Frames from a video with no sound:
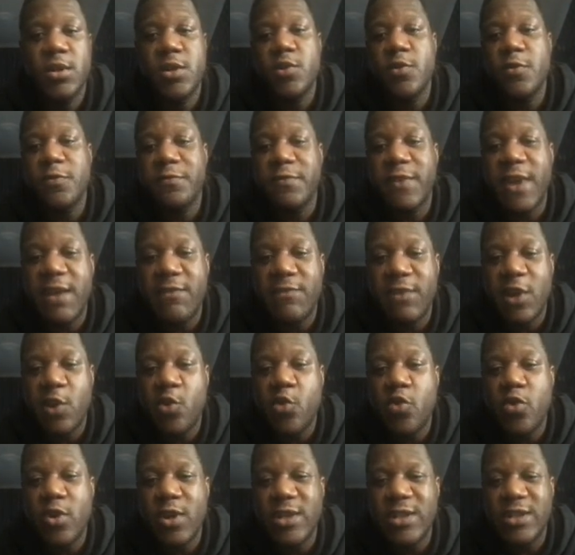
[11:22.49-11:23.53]
your favorite
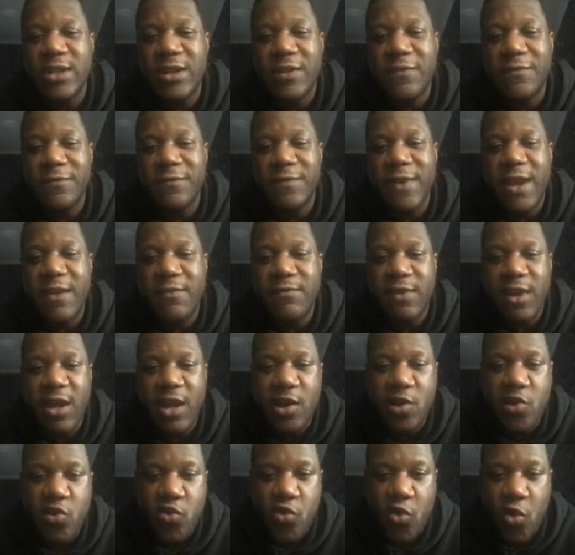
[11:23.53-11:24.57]
coin's favorite
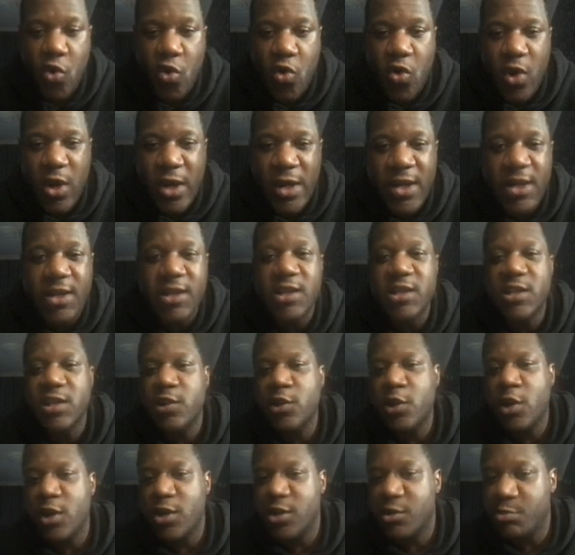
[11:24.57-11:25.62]
coin. This is
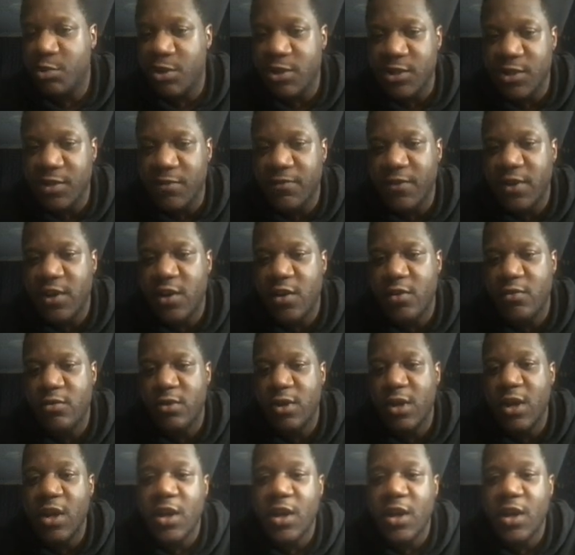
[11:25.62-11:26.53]
not a sponsored video.